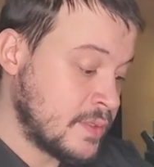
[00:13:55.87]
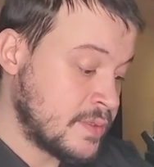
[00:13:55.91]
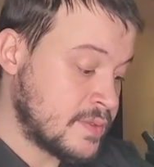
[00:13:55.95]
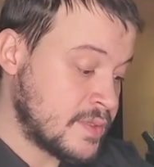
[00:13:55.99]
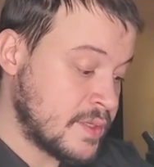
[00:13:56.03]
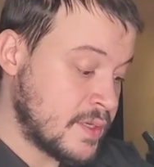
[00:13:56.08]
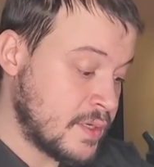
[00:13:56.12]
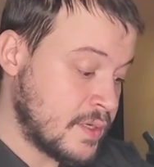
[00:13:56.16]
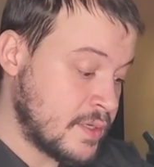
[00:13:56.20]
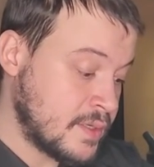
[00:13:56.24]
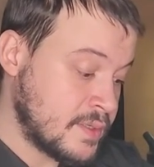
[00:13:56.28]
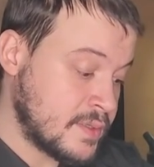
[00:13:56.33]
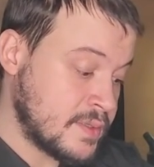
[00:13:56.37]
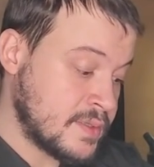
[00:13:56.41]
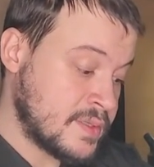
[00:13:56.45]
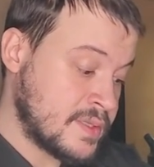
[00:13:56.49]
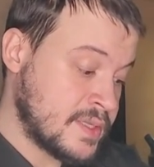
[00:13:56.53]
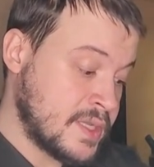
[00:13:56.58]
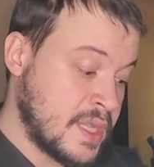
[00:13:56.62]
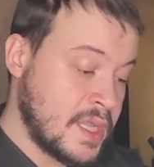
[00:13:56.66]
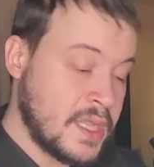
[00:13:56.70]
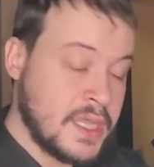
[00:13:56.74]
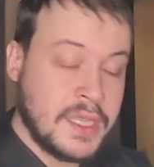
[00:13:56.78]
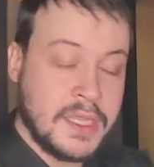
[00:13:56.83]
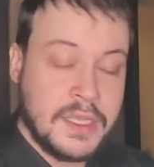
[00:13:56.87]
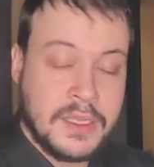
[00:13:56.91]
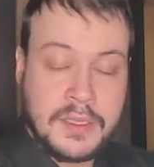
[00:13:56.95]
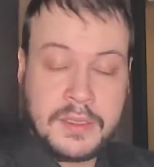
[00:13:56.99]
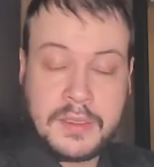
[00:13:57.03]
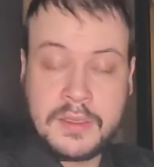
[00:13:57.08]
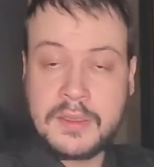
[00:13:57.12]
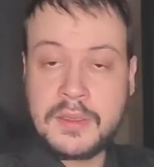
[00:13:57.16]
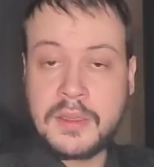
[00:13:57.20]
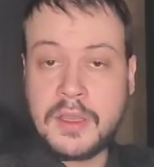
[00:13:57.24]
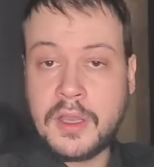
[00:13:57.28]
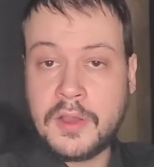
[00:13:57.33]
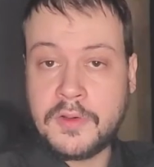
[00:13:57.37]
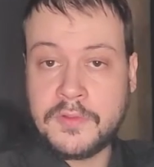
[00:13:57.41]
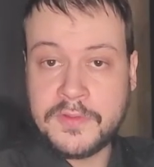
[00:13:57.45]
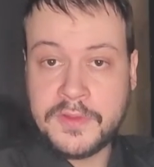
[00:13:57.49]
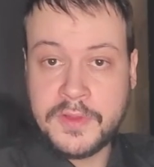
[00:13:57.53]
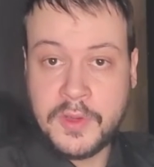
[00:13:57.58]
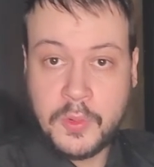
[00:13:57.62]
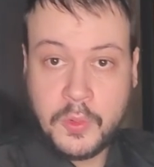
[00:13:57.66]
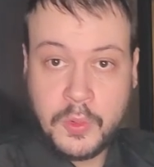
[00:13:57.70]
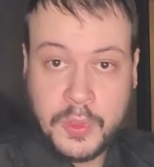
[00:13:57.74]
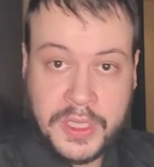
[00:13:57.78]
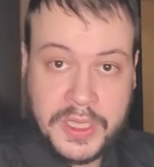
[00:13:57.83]
The day of
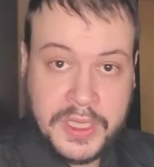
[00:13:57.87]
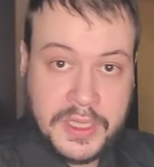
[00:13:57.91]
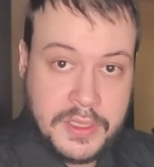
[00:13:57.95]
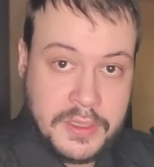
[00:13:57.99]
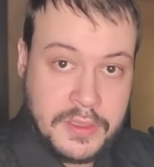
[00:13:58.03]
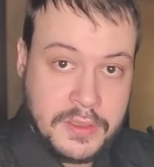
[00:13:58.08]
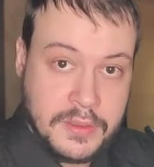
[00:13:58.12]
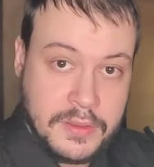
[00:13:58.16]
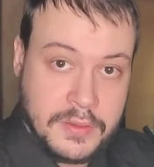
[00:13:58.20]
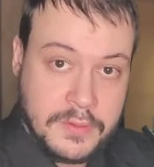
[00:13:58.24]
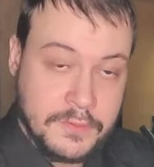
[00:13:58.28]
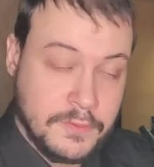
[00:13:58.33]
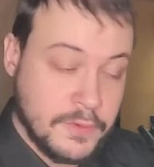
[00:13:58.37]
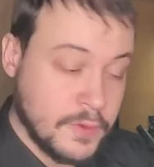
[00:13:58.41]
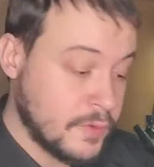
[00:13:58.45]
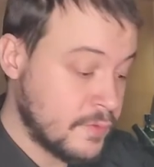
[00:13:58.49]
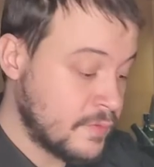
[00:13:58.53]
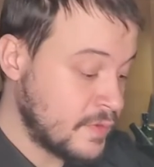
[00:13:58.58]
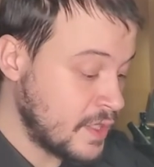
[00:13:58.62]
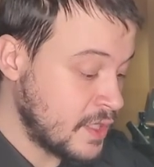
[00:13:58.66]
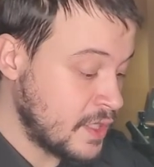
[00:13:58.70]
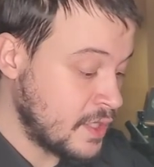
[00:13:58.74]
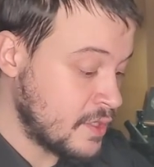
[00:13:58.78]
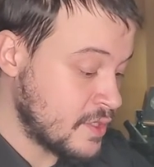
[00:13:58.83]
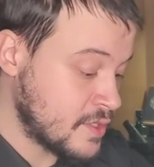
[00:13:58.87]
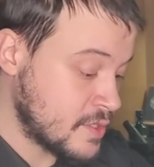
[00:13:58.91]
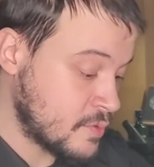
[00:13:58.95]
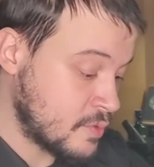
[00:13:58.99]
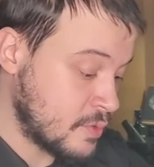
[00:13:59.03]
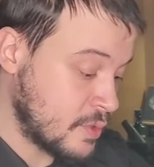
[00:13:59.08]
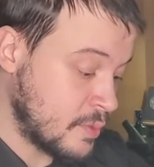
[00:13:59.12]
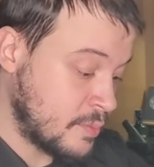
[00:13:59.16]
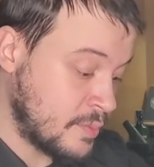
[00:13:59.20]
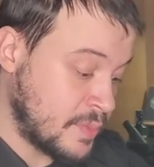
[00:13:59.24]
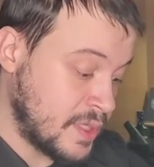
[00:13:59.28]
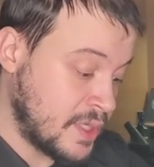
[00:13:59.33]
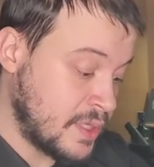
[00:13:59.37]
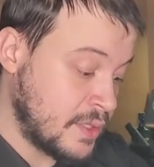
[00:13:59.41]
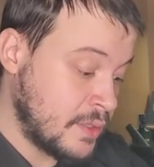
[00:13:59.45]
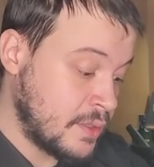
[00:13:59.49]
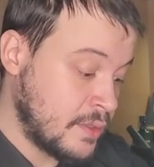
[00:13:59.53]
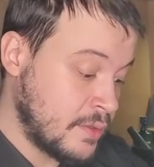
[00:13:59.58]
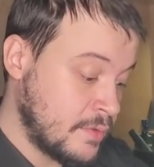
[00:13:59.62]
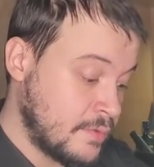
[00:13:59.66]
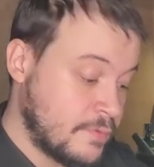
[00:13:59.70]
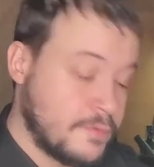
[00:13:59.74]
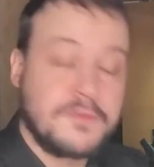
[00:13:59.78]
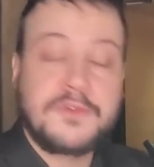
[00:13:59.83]
the week for Venus will be
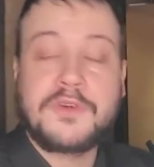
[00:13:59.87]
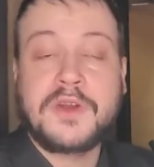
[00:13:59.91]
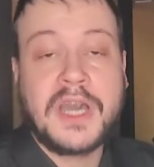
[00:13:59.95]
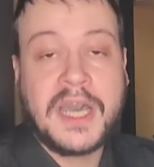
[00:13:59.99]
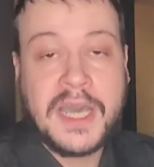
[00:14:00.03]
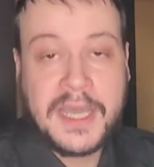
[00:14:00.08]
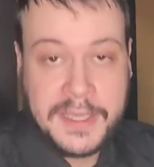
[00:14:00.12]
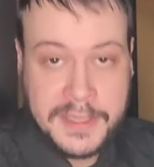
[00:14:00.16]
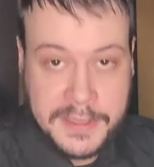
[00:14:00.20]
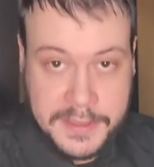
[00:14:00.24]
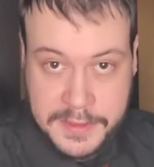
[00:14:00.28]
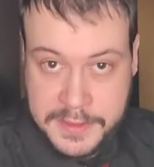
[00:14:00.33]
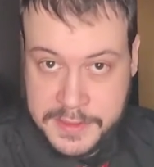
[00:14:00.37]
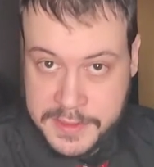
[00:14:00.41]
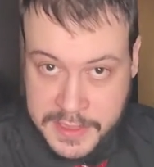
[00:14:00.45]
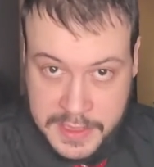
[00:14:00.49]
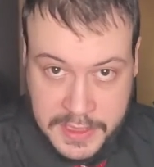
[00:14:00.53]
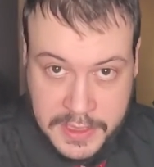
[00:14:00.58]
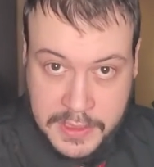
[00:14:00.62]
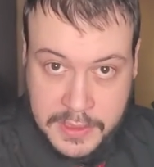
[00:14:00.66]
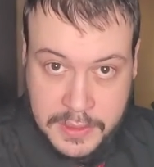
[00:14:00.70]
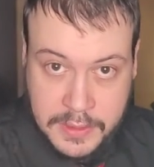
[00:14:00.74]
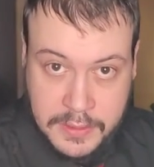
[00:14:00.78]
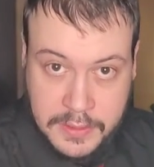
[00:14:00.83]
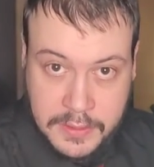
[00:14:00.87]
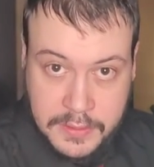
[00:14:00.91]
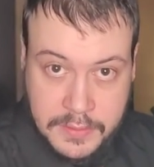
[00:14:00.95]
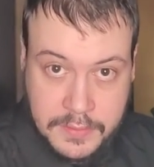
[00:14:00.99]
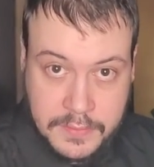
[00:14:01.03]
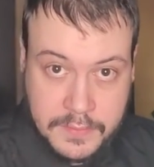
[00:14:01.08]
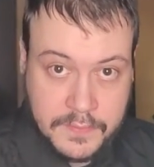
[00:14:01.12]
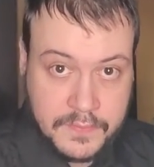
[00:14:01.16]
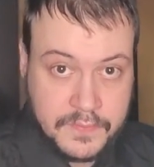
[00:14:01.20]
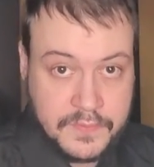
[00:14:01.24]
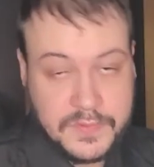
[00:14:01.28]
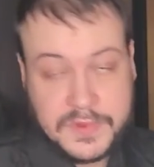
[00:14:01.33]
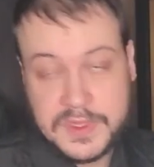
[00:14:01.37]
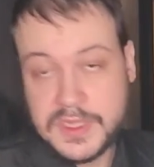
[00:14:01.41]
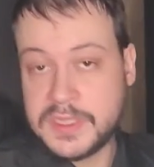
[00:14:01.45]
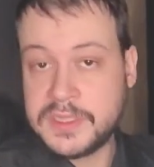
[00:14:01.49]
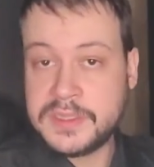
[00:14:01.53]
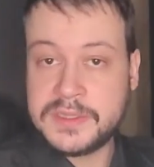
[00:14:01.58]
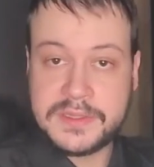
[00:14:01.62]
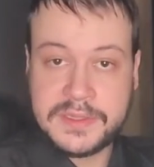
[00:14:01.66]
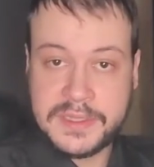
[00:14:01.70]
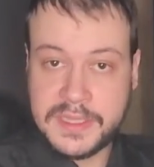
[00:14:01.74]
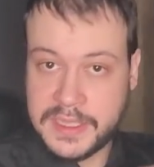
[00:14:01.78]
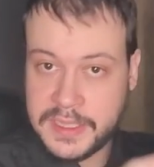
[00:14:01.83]
Friday, the
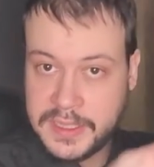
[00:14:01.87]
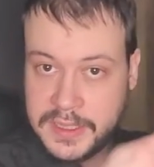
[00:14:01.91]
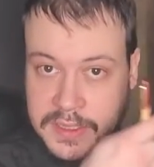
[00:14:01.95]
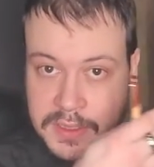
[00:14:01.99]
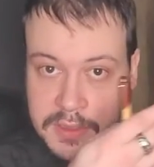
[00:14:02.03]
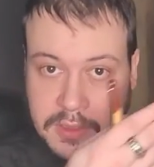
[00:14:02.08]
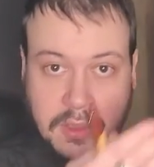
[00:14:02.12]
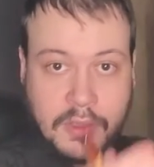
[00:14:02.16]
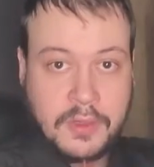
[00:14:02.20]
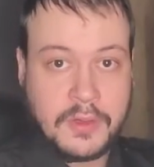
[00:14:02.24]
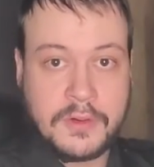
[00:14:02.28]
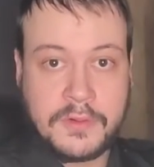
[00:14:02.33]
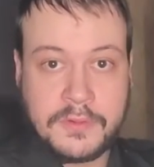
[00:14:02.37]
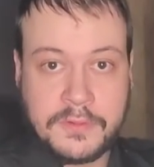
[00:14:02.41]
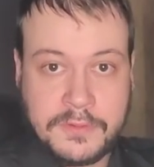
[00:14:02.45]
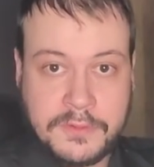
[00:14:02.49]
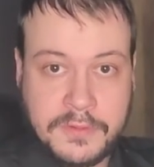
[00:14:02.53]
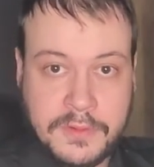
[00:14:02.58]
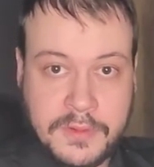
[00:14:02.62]
day of